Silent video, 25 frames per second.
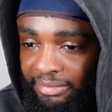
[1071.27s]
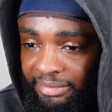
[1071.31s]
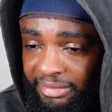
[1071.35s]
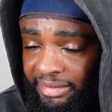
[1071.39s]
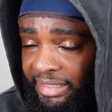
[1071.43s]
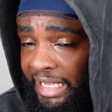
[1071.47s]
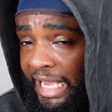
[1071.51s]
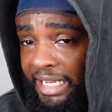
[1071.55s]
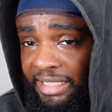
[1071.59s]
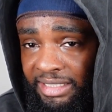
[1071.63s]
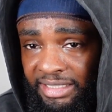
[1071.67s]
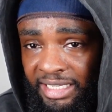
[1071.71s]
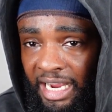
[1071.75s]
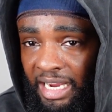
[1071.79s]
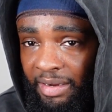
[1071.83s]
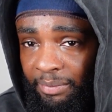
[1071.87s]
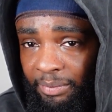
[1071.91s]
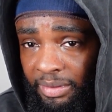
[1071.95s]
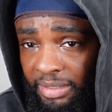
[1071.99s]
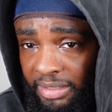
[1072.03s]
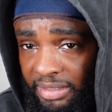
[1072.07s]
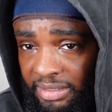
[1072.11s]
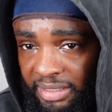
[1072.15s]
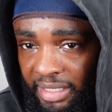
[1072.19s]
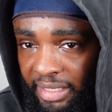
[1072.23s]
that type
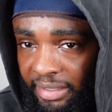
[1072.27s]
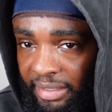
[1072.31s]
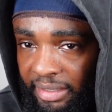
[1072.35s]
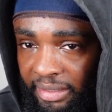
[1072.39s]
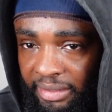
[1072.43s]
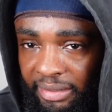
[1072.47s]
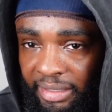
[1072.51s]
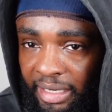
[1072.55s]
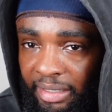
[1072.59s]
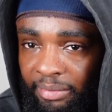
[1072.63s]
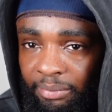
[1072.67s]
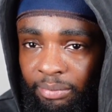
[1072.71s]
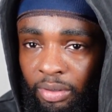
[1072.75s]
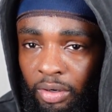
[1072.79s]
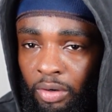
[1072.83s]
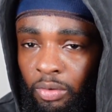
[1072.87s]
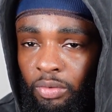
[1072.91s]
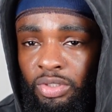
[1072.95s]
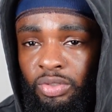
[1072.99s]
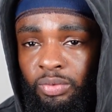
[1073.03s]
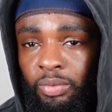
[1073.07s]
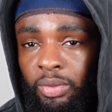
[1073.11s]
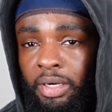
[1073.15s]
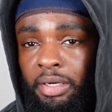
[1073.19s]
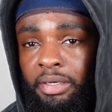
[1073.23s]
of aesthetic. Like bro
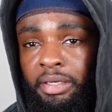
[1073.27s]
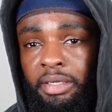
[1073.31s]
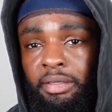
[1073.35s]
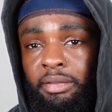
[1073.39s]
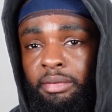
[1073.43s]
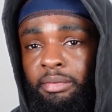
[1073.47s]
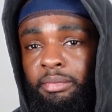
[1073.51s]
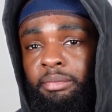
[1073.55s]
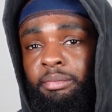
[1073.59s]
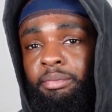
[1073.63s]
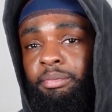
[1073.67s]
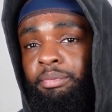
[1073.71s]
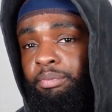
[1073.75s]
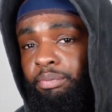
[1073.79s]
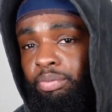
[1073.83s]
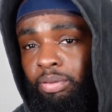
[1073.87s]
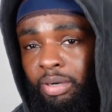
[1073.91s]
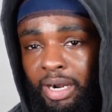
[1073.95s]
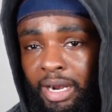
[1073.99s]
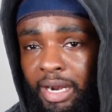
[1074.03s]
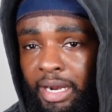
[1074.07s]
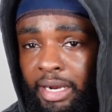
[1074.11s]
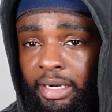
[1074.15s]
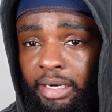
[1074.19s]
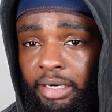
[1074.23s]
was wearing it
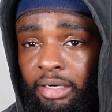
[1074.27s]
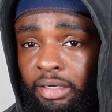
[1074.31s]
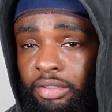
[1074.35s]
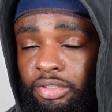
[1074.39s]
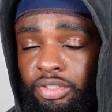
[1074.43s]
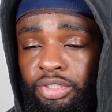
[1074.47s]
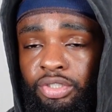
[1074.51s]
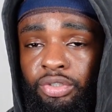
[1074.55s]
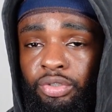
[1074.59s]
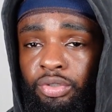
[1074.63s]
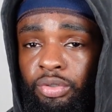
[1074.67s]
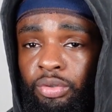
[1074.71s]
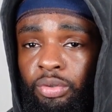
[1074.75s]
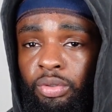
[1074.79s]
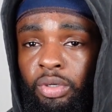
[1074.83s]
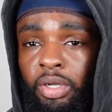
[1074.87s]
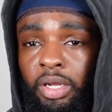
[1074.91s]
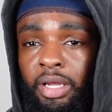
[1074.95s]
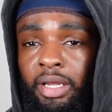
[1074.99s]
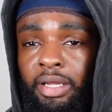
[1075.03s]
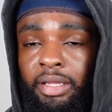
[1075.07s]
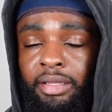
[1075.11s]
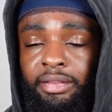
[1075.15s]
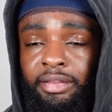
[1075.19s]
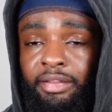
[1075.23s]
prior to
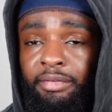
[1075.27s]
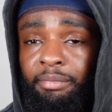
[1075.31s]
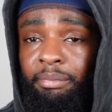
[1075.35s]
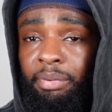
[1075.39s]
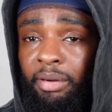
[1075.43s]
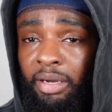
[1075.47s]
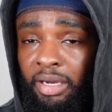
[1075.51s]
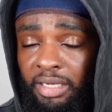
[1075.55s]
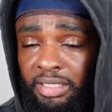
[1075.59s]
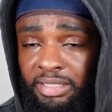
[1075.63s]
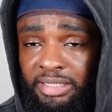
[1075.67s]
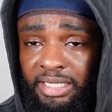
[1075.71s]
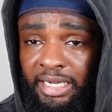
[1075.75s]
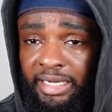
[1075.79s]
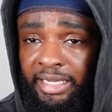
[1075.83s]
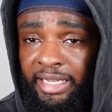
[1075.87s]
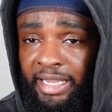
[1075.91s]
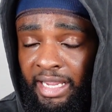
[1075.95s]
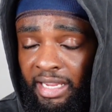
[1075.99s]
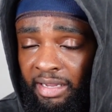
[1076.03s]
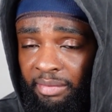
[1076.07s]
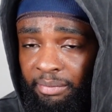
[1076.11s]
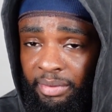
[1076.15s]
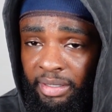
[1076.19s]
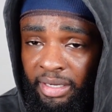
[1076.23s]
the buzz that
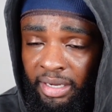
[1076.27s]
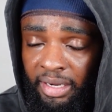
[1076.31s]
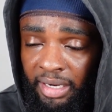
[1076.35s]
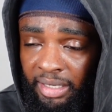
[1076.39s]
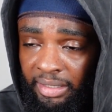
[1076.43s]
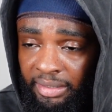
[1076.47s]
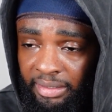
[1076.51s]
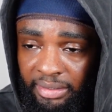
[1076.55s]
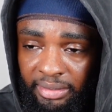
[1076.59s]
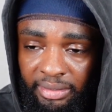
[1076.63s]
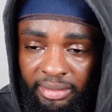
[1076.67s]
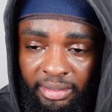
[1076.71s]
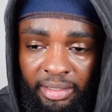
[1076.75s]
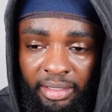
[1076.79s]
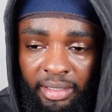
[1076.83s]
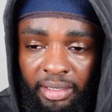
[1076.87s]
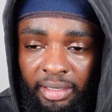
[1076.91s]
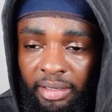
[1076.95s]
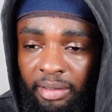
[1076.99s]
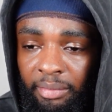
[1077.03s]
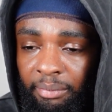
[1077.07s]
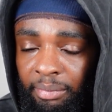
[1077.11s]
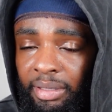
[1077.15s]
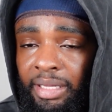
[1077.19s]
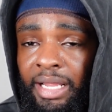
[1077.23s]
came behind it.
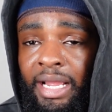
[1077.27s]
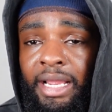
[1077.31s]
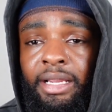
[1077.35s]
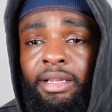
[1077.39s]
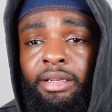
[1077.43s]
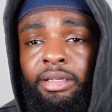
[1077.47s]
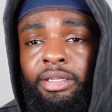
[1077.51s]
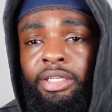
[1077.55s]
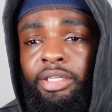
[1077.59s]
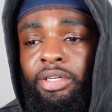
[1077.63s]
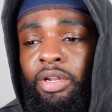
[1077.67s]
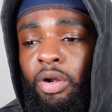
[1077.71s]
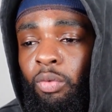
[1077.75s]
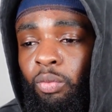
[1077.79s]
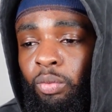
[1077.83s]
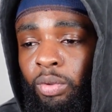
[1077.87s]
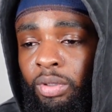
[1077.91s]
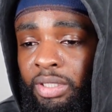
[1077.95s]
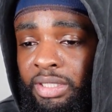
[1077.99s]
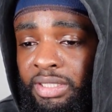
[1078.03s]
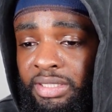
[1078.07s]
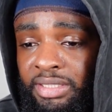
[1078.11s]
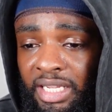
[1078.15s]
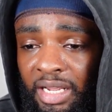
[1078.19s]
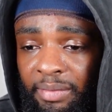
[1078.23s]
But like,
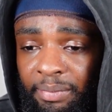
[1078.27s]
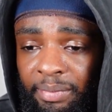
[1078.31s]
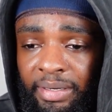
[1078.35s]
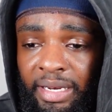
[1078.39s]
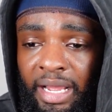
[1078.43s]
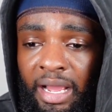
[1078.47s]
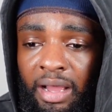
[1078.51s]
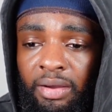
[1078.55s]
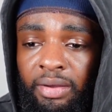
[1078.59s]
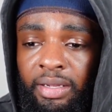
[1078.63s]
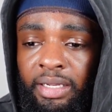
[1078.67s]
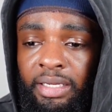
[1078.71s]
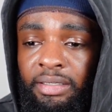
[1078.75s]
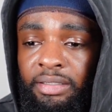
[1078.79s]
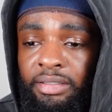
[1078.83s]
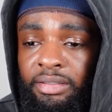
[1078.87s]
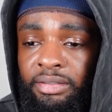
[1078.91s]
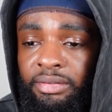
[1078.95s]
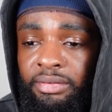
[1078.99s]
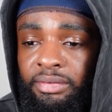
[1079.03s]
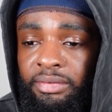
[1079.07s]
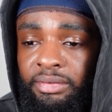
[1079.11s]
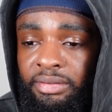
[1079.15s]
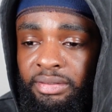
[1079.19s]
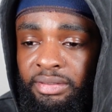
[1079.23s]
really stepping out and
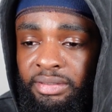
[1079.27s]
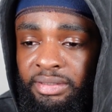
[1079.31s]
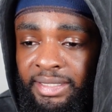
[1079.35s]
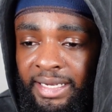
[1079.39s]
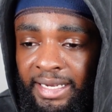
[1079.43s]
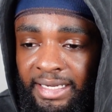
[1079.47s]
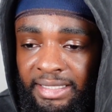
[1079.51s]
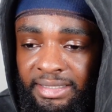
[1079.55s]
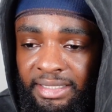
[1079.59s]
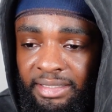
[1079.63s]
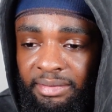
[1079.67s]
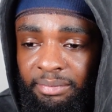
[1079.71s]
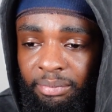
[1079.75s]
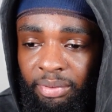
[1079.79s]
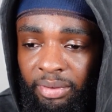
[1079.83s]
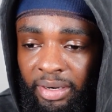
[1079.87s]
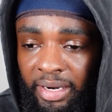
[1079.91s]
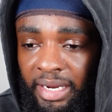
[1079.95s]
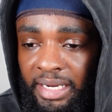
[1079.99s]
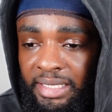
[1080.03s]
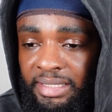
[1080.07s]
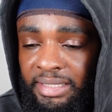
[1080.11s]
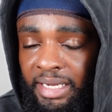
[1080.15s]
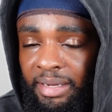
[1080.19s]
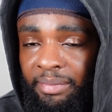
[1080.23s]
testing
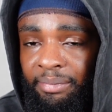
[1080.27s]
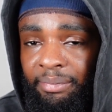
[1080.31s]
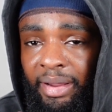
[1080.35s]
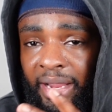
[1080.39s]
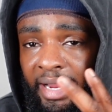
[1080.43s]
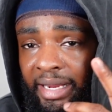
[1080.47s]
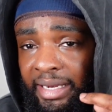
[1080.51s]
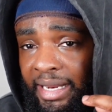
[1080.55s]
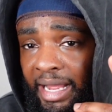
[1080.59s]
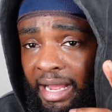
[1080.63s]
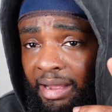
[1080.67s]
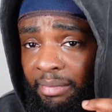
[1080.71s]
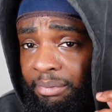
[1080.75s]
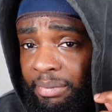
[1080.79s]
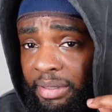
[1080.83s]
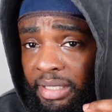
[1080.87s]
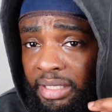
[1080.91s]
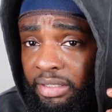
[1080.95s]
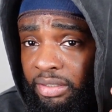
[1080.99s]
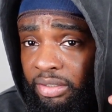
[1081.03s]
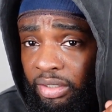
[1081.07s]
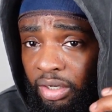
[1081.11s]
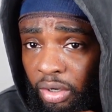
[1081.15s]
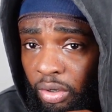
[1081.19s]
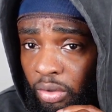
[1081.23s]
brands that may not be
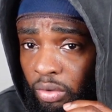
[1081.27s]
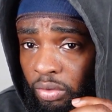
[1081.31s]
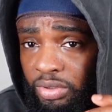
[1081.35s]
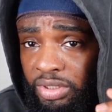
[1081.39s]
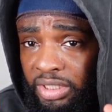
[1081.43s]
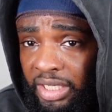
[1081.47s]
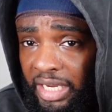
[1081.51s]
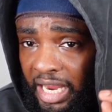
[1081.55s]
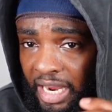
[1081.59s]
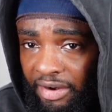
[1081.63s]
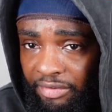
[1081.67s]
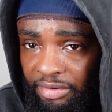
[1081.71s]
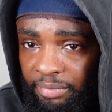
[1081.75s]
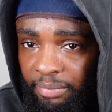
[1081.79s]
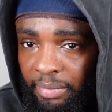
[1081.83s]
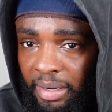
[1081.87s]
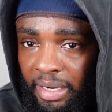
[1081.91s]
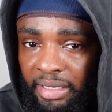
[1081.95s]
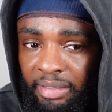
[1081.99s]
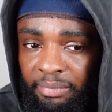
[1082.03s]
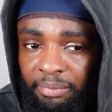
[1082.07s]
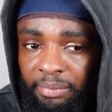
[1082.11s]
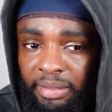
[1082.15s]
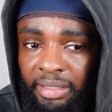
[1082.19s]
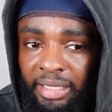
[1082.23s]
known to
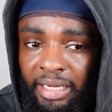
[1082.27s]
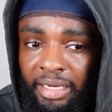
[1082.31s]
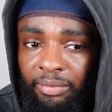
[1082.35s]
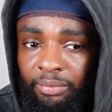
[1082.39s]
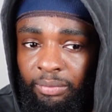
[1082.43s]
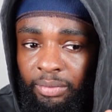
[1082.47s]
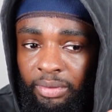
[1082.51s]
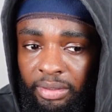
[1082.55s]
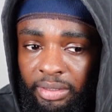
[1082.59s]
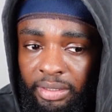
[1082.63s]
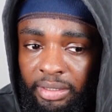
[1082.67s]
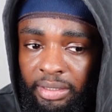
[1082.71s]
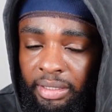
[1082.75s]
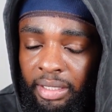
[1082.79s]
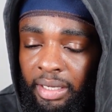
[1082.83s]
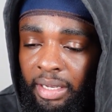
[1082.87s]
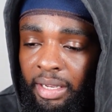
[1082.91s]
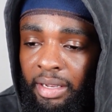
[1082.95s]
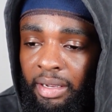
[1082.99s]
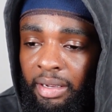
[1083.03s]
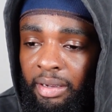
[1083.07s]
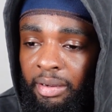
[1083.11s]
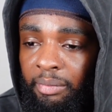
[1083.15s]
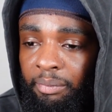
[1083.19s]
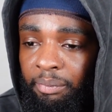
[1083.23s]
everybody, but like really
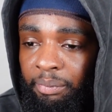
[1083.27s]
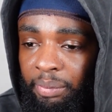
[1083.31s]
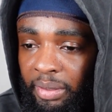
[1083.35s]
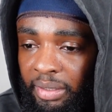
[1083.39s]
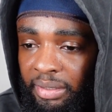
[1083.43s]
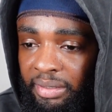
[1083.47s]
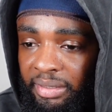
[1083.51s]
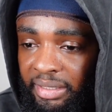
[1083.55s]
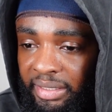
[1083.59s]
putting